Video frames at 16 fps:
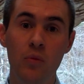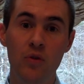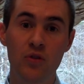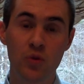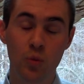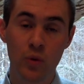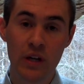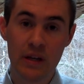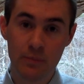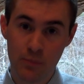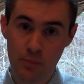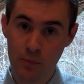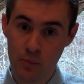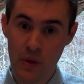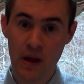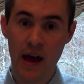So we
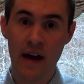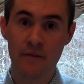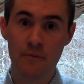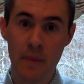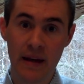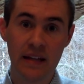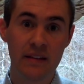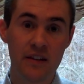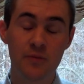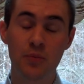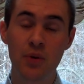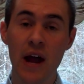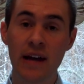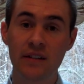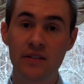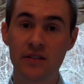have many of these
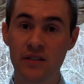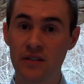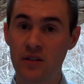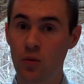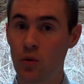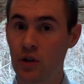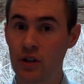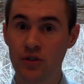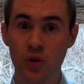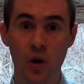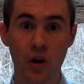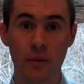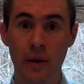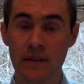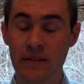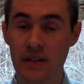practices that we're going to
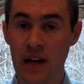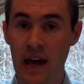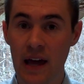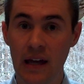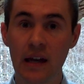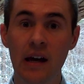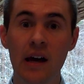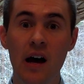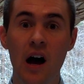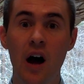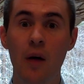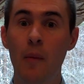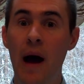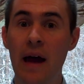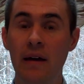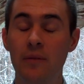talk about today.
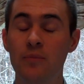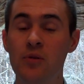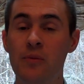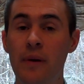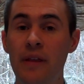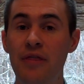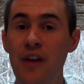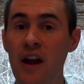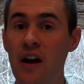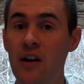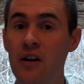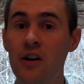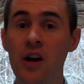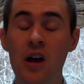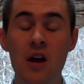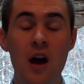I implement
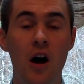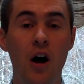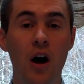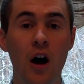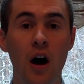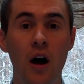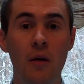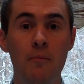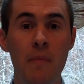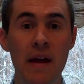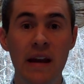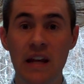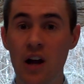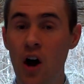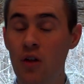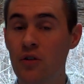there.
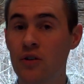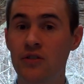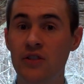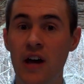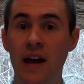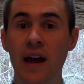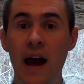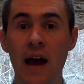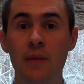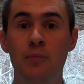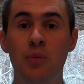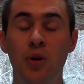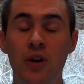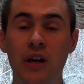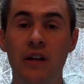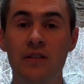Many others I
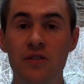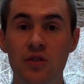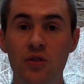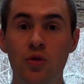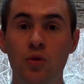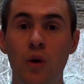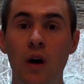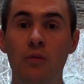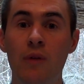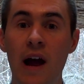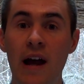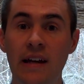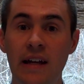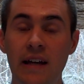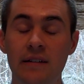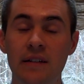put into
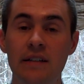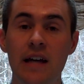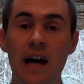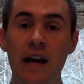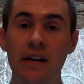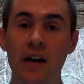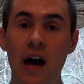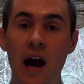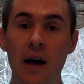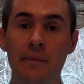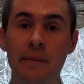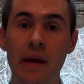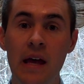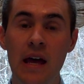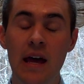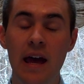ryanhanley.com,
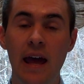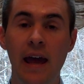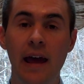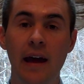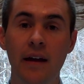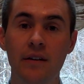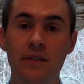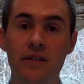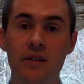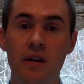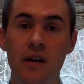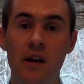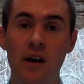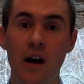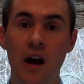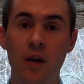and
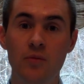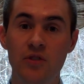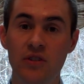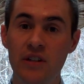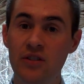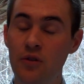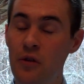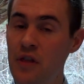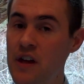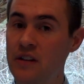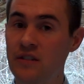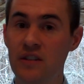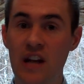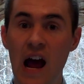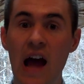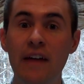so these are
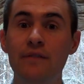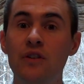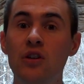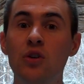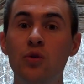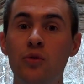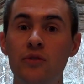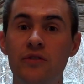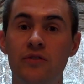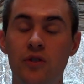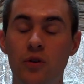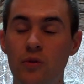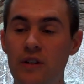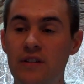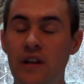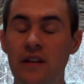things that I've used.
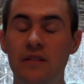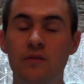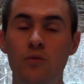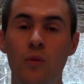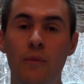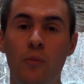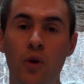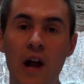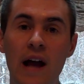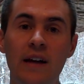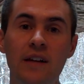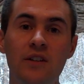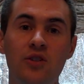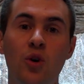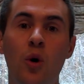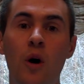So we're not
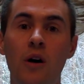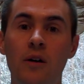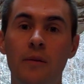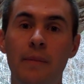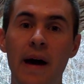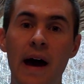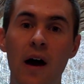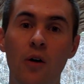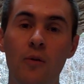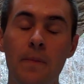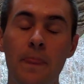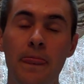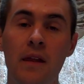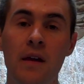going to talk about